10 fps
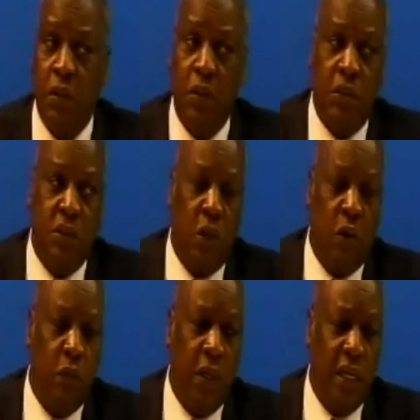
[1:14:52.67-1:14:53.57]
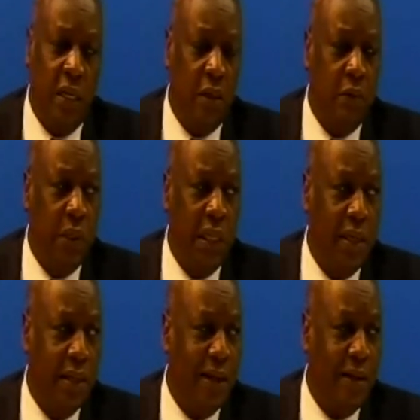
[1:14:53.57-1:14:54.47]
So we,
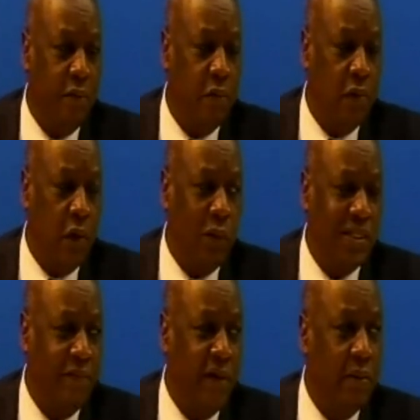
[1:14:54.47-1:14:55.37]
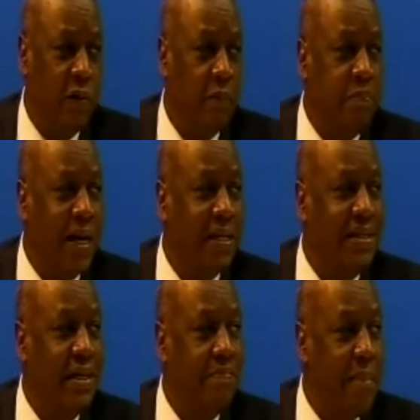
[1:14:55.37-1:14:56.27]
we always available, but
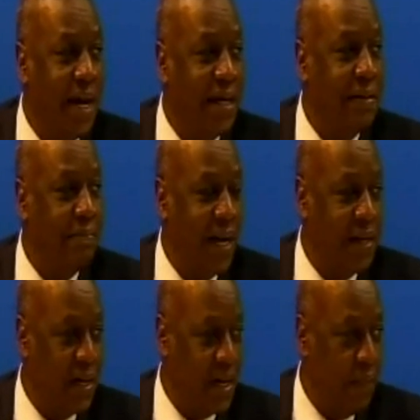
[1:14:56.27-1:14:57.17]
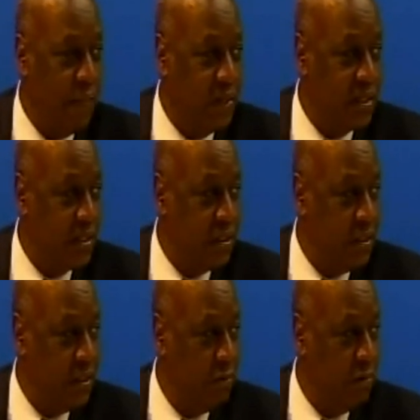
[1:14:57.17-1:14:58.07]
demand by the countries
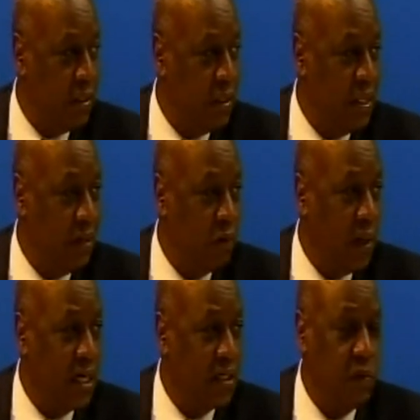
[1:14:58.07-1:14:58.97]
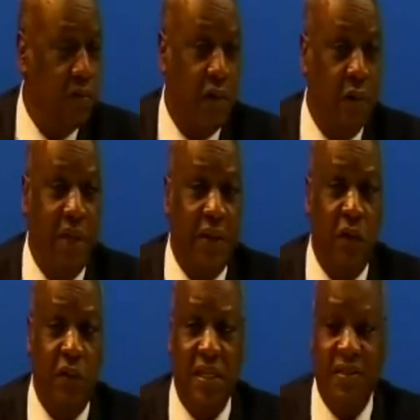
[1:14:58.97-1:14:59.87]
whether they would like to develop their own
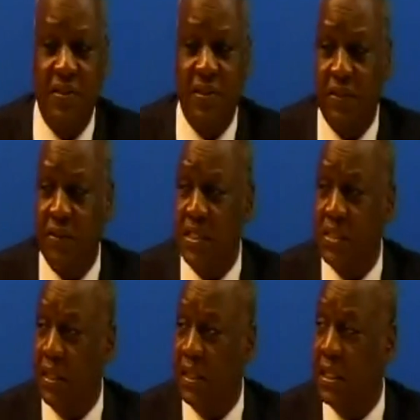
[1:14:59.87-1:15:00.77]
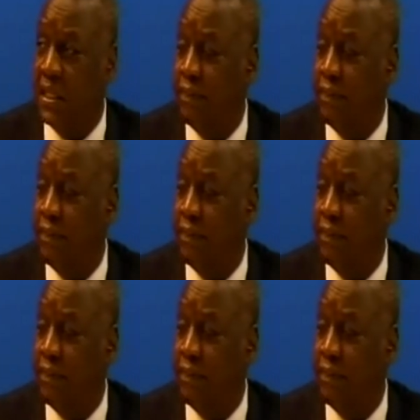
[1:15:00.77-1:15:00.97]
national security strategy.